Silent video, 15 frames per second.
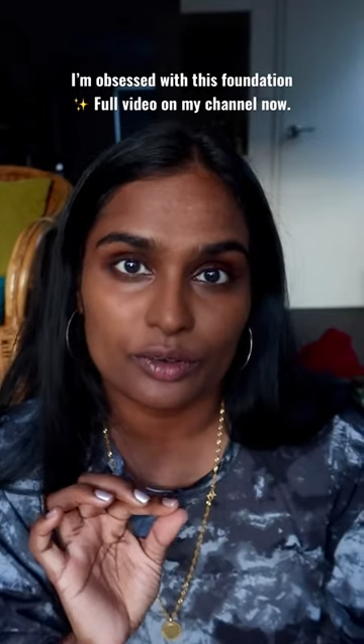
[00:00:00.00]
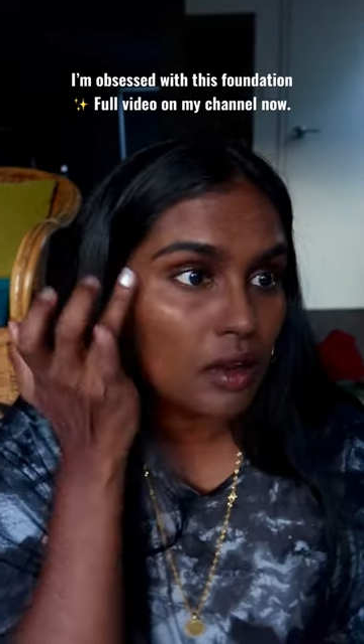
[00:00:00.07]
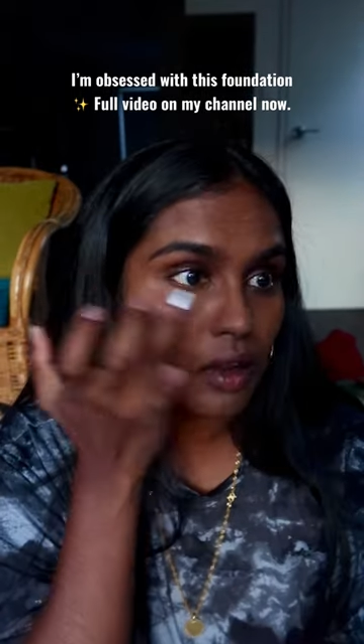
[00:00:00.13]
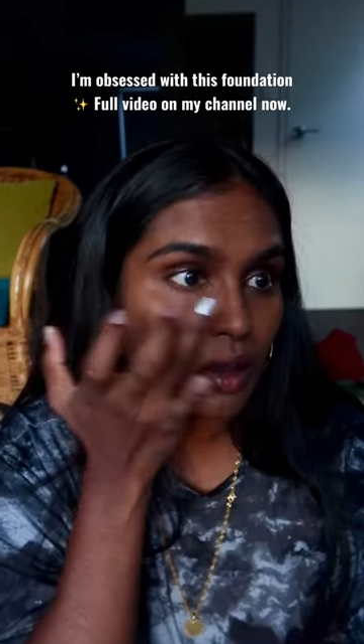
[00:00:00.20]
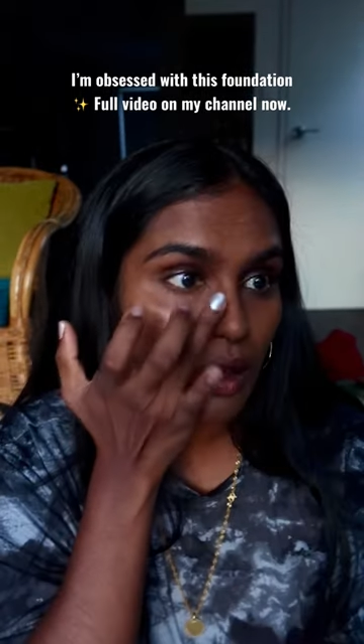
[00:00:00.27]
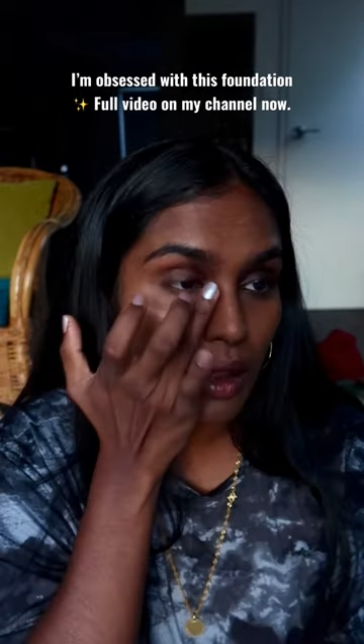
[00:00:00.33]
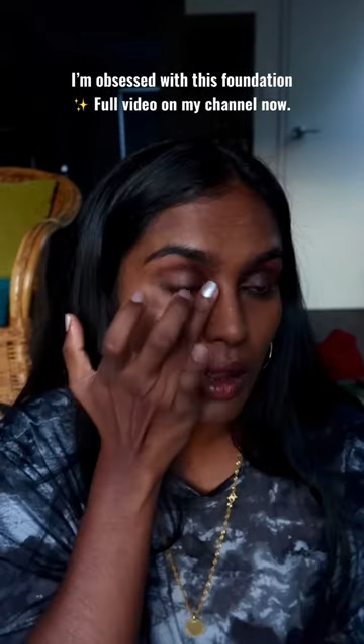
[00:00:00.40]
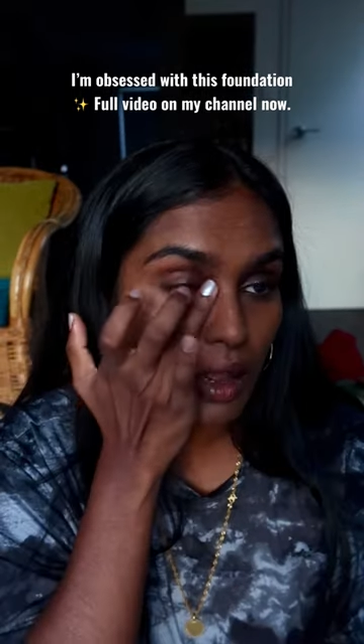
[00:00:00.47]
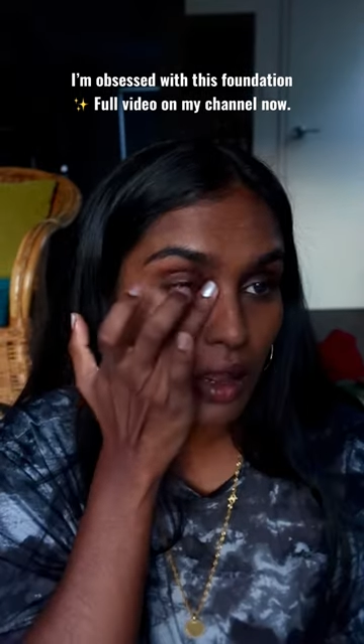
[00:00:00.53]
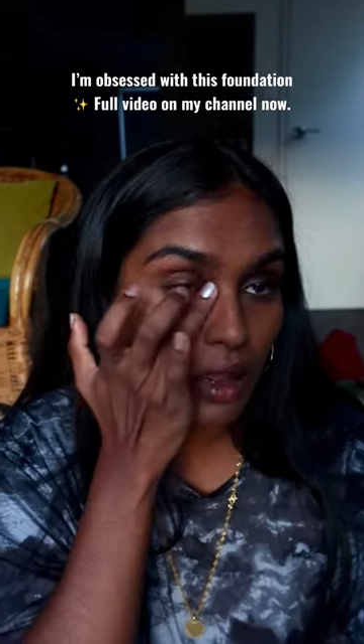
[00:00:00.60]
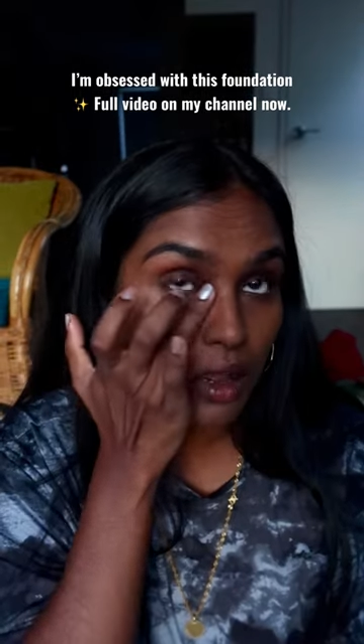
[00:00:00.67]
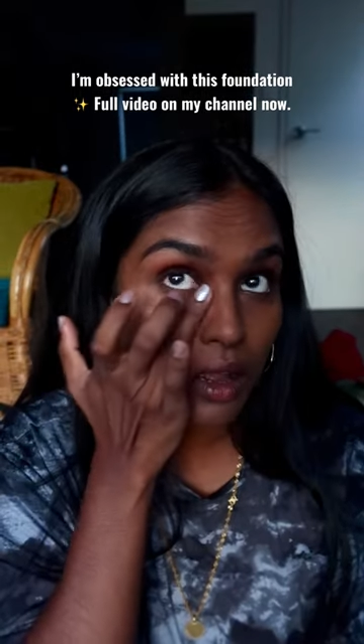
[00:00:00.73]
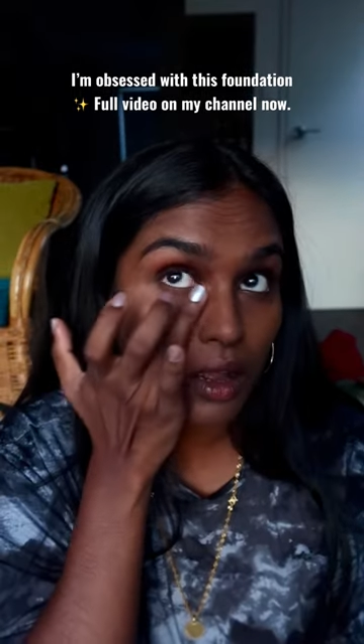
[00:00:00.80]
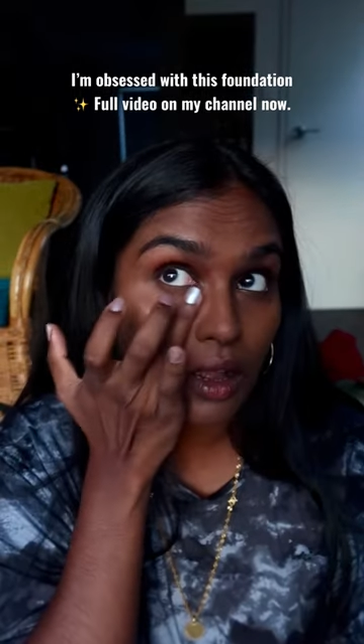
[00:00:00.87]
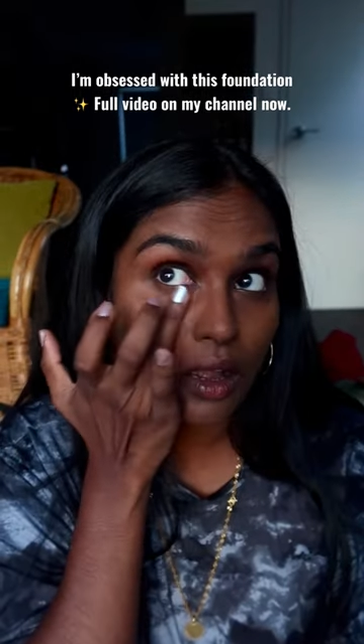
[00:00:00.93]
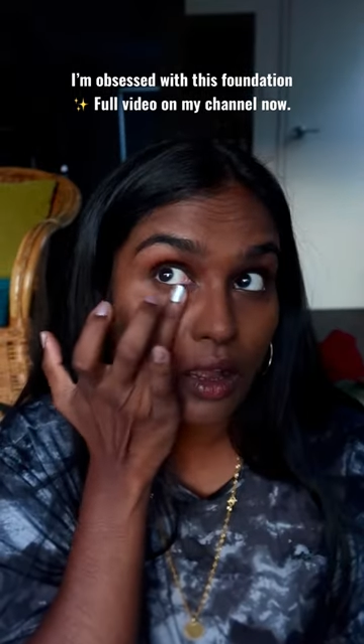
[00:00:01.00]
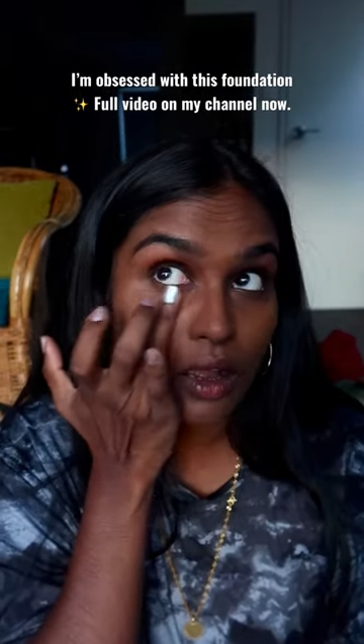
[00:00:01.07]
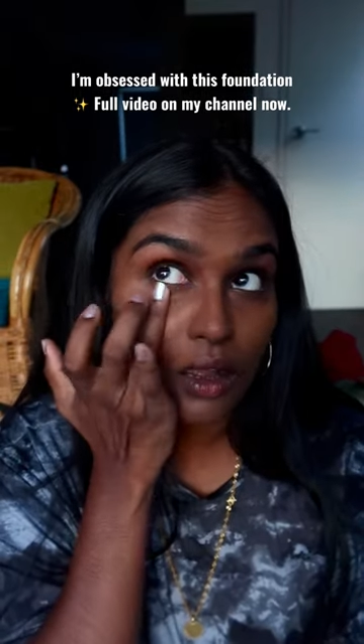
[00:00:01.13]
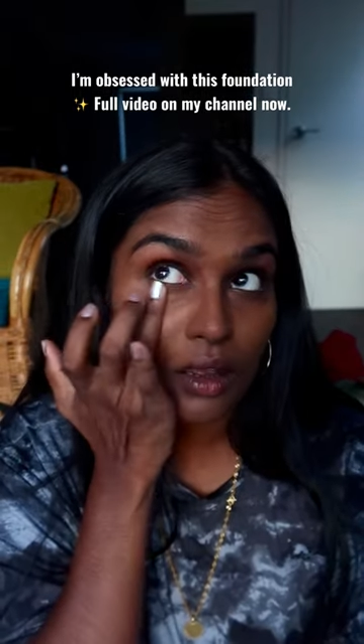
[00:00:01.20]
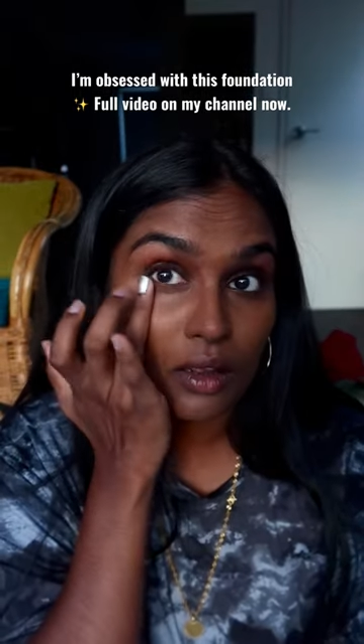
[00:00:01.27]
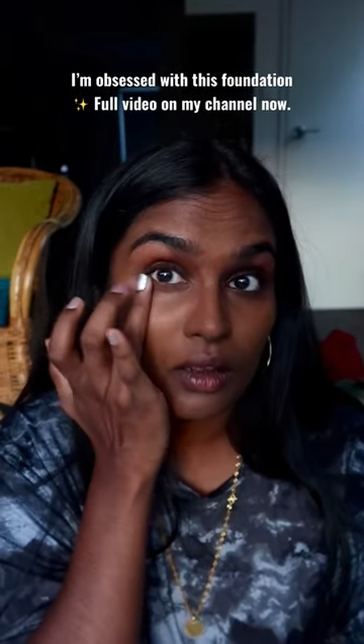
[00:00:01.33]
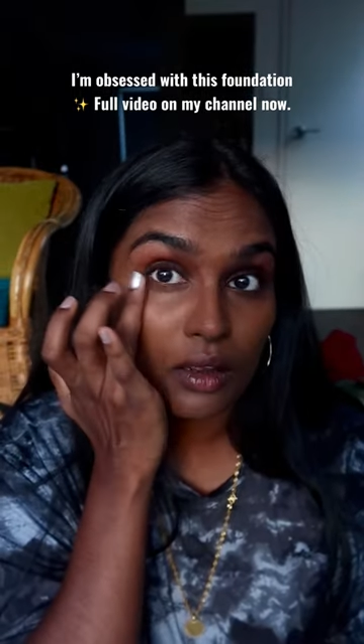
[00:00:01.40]
I also apply a little
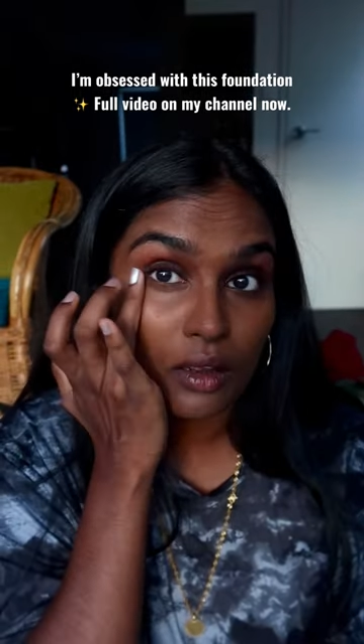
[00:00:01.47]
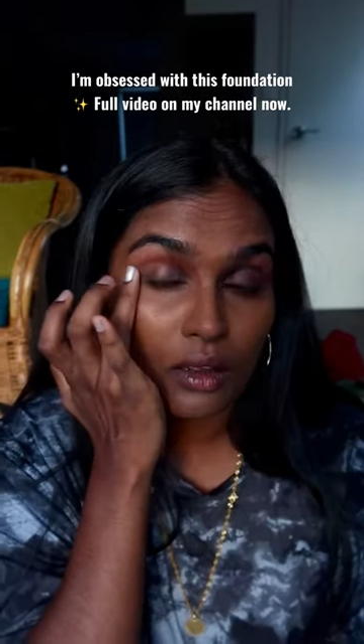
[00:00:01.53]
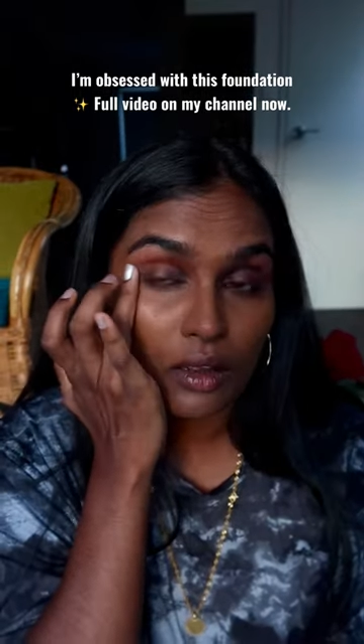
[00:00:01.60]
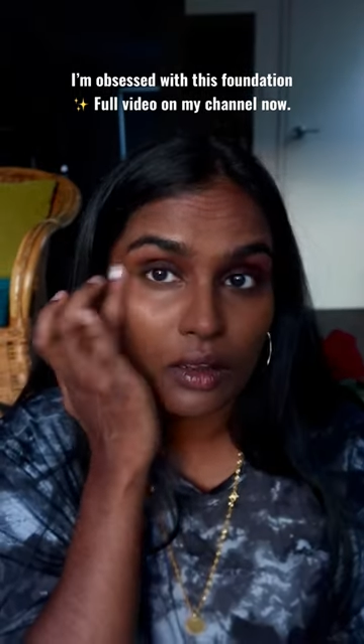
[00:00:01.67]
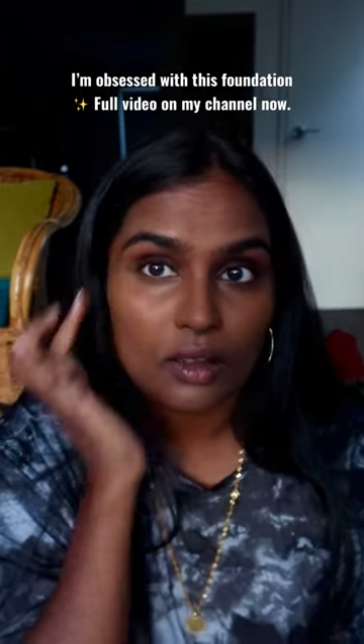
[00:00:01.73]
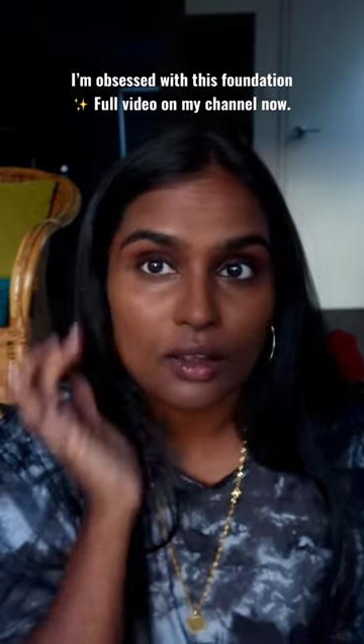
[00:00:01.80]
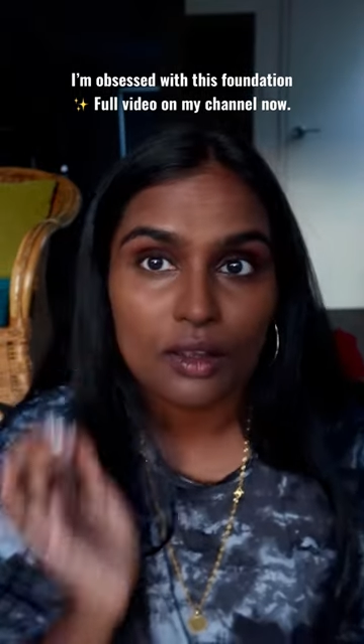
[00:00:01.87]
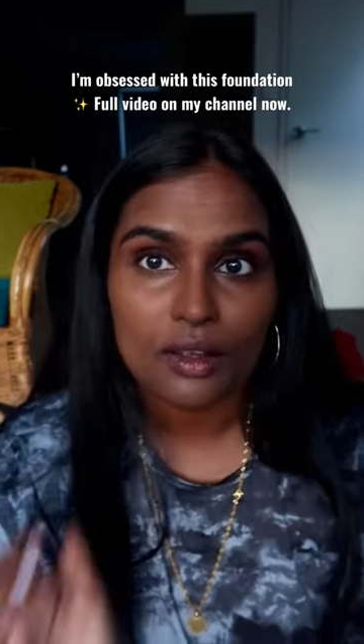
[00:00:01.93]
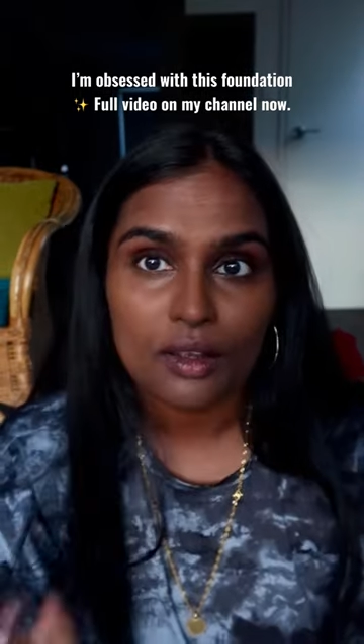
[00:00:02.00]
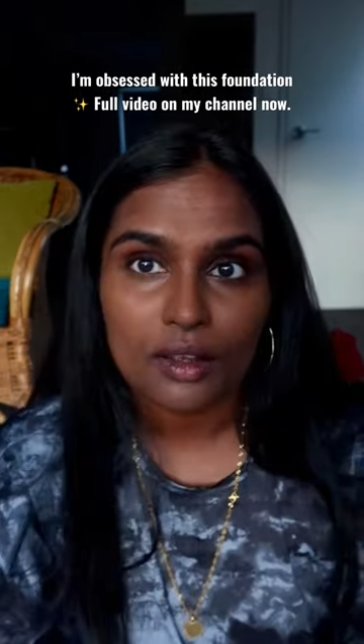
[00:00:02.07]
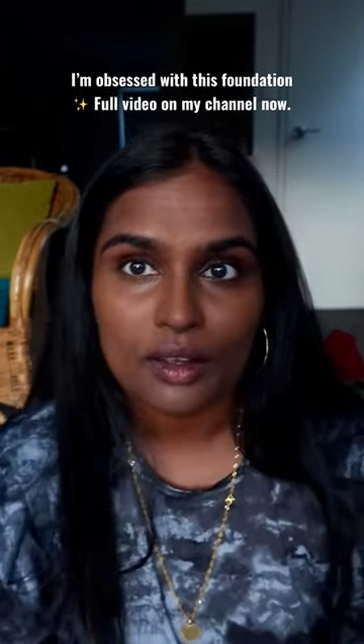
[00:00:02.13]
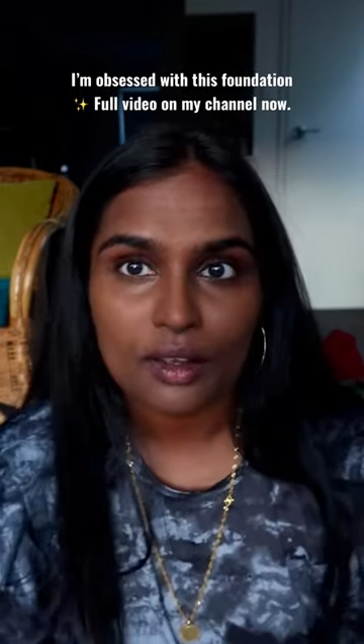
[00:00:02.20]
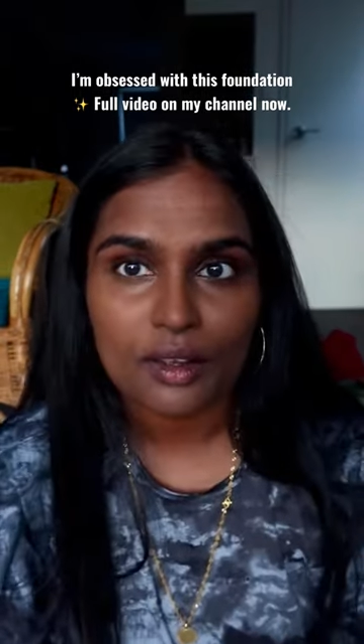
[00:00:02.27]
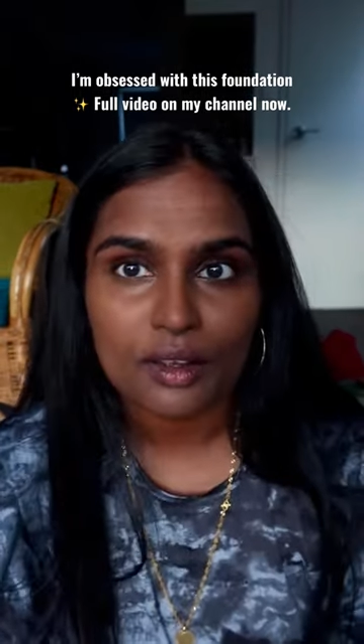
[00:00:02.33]
bit under my eyes. Just